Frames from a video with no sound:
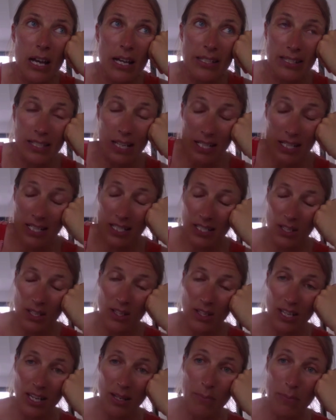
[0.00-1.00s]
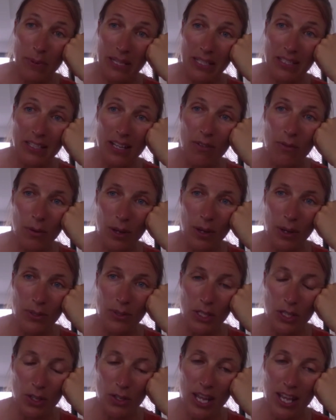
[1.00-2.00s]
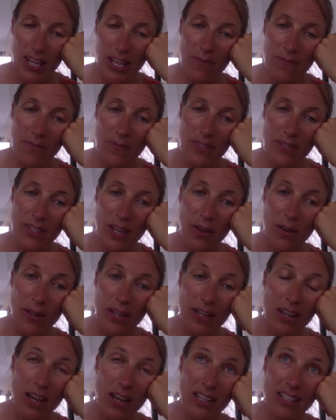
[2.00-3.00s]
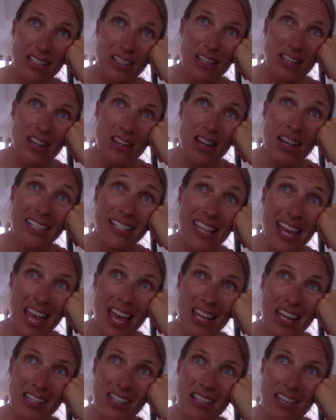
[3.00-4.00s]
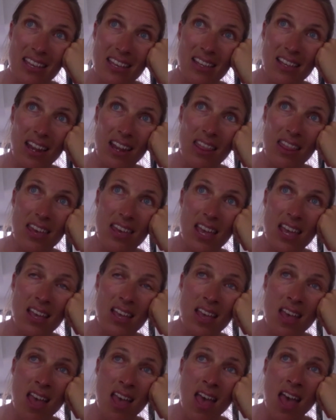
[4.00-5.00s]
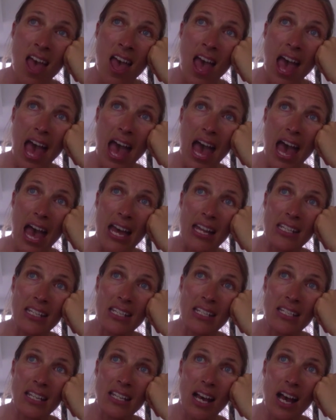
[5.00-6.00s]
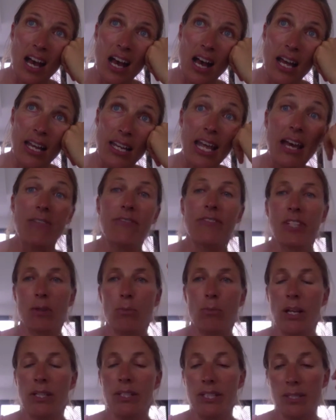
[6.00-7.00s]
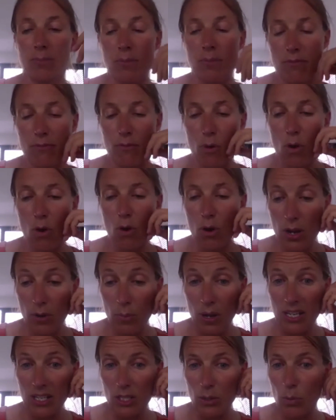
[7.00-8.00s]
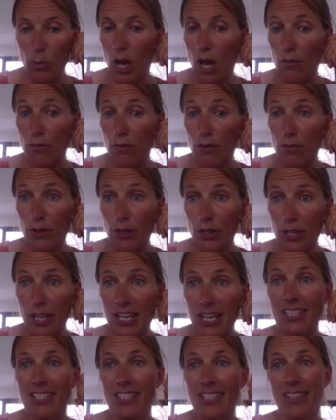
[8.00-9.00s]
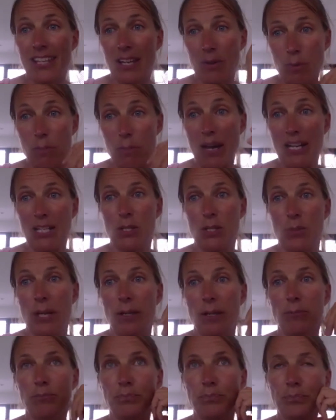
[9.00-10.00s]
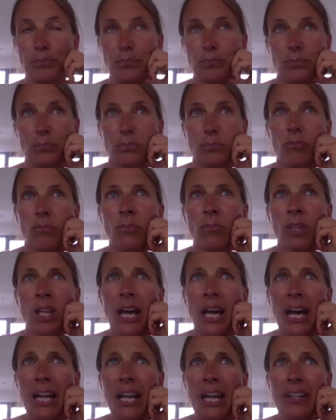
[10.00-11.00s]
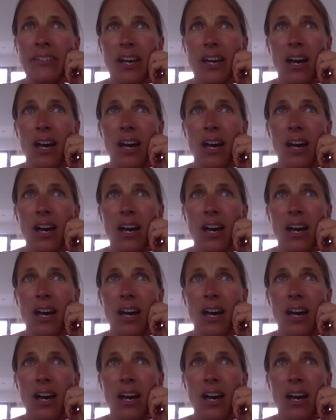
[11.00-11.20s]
started doing Olympic stuff when I was at uni, so in 1998 kind of thing, and I left it once before and went to work for a few years and then went back to it. And